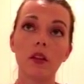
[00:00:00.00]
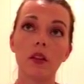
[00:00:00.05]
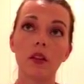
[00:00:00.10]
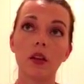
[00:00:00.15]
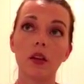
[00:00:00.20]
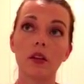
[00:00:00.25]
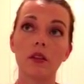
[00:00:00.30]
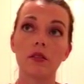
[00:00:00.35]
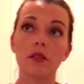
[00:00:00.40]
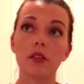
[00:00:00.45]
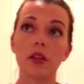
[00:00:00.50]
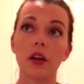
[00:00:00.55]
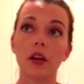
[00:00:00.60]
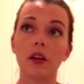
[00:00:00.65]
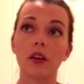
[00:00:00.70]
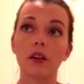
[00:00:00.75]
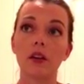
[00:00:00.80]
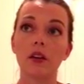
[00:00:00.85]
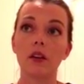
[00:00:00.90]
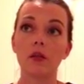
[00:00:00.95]
Things like
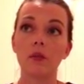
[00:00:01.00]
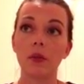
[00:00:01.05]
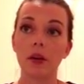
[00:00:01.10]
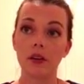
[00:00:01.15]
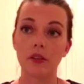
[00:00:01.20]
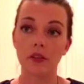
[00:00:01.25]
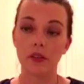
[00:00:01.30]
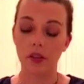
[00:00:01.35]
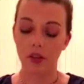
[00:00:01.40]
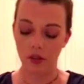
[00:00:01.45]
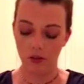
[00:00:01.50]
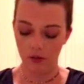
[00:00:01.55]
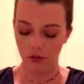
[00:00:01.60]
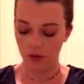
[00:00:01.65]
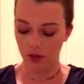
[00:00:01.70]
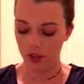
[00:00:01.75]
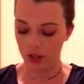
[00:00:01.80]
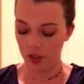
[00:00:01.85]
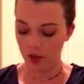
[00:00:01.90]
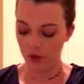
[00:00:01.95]
Kim has like a
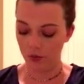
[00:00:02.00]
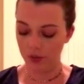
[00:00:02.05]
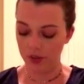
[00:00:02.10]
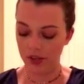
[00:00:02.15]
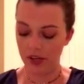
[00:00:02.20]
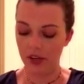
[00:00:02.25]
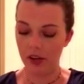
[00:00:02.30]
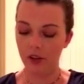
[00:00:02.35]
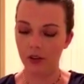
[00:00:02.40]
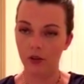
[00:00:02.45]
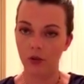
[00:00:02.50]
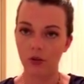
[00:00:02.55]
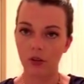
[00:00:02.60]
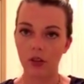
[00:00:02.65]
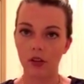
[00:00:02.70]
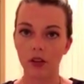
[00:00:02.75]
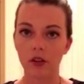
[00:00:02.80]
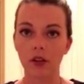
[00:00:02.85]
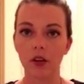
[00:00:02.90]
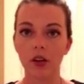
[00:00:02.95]
really cute piano
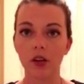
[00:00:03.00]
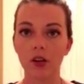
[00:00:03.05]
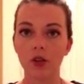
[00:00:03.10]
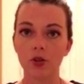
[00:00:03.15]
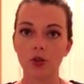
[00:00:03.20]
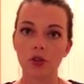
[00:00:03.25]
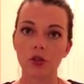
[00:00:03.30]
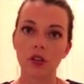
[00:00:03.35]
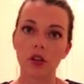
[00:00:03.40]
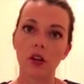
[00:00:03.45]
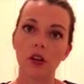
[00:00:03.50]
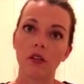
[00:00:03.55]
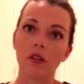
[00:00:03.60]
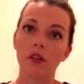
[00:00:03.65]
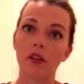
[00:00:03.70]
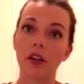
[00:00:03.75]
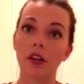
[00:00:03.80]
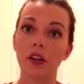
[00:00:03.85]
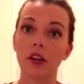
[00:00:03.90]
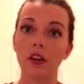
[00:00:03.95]
that she's
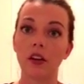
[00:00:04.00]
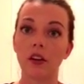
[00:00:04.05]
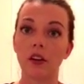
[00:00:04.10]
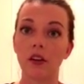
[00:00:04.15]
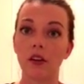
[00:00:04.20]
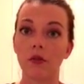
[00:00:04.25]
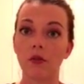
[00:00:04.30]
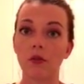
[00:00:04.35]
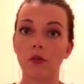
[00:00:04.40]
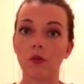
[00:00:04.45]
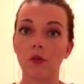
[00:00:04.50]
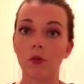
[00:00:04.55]
coloring in.